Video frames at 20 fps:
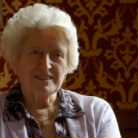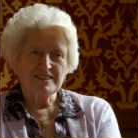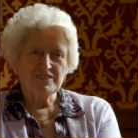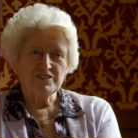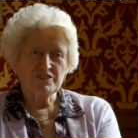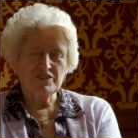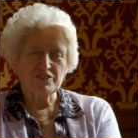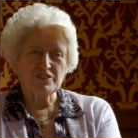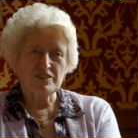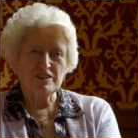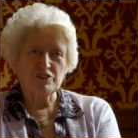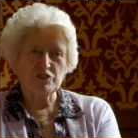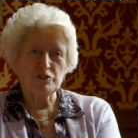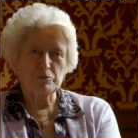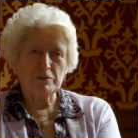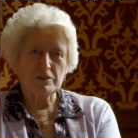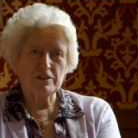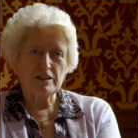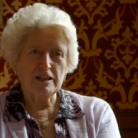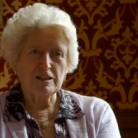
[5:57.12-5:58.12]
She's
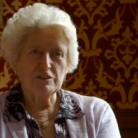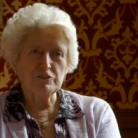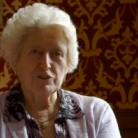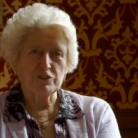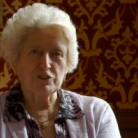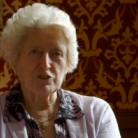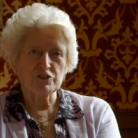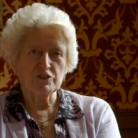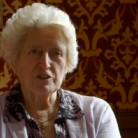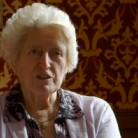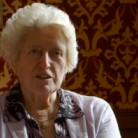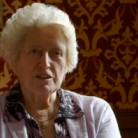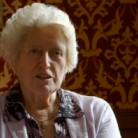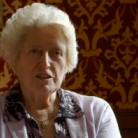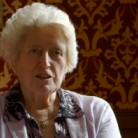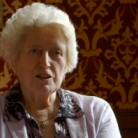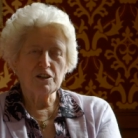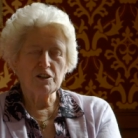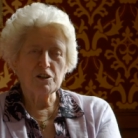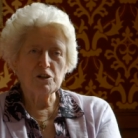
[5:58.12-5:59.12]
Elizabeth Havers.
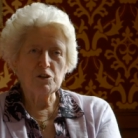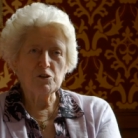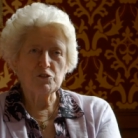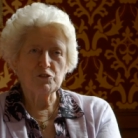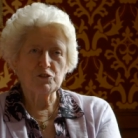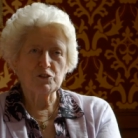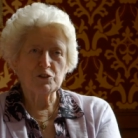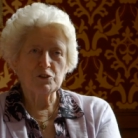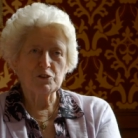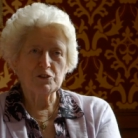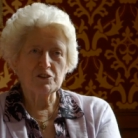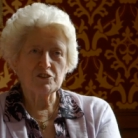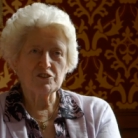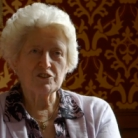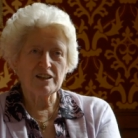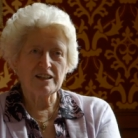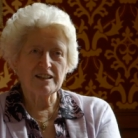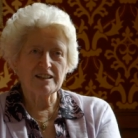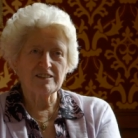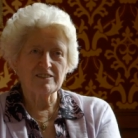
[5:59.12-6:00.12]
Oh, for goodness
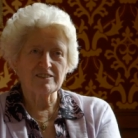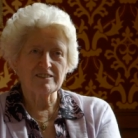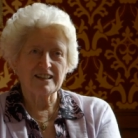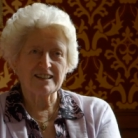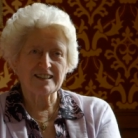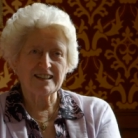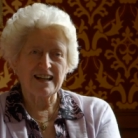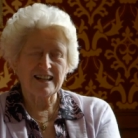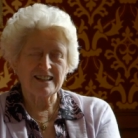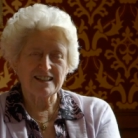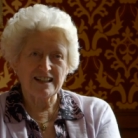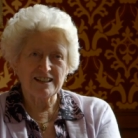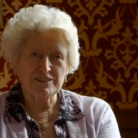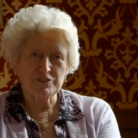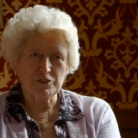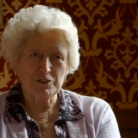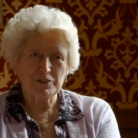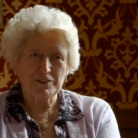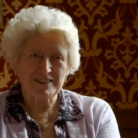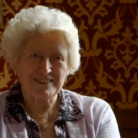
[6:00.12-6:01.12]
sake, he said, can I
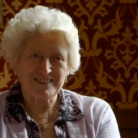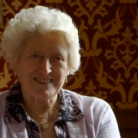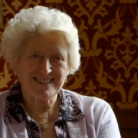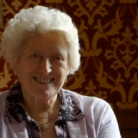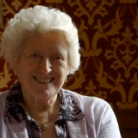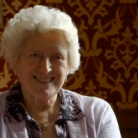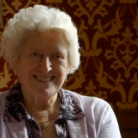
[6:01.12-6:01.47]
do it?